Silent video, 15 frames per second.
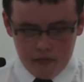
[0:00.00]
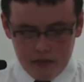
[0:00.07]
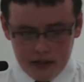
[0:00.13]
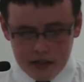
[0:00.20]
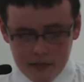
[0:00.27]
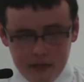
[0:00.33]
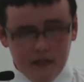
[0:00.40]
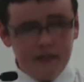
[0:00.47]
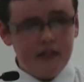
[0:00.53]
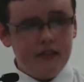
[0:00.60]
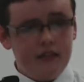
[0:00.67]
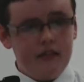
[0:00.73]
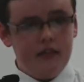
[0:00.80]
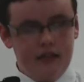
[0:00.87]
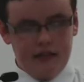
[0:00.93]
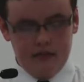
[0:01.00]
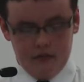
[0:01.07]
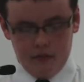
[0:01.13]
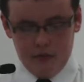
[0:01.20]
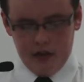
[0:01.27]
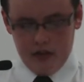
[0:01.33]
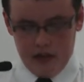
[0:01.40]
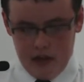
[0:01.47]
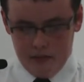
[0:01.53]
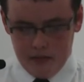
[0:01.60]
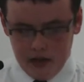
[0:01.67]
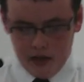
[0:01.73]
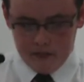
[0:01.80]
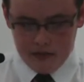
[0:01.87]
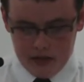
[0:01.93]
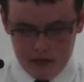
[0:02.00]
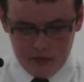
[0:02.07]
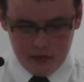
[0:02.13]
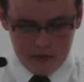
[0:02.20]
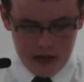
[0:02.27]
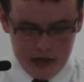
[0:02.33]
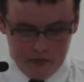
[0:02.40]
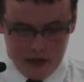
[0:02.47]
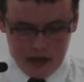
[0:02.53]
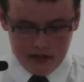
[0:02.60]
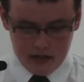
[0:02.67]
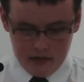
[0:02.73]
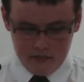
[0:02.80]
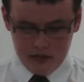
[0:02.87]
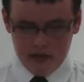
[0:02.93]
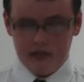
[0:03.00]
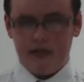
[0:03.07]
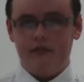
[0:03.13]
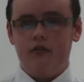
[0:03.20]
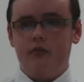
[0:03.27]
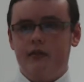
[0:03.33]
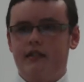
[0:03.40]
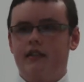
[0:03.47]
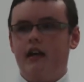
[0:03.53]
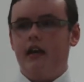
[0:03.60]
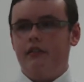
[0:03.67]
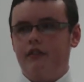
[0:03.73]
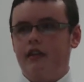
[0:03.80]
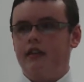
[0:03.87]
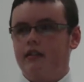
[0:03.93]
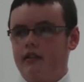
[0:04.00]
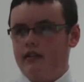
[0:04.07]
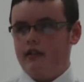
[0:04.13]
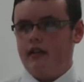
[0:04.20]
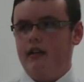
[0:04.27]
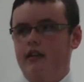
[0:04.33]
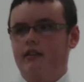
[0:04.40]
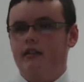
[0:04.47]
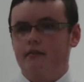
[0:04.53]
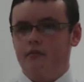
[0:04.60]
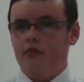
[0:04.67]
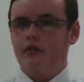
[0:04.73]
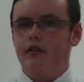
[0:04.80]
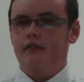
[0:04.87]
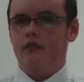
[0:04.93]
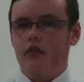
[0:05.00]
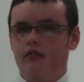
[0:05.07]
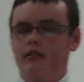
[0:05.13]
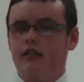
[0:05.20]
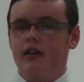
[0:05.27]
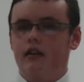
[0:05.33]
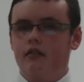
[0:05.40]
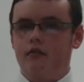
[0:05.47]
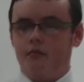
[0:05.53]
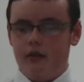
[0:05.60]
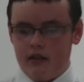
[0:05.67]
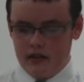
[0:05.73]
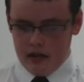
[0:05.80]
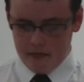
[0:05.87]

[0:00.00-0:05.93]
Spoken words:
My experiences with epilepsy were made better because I've always had that dedicated point of contact with an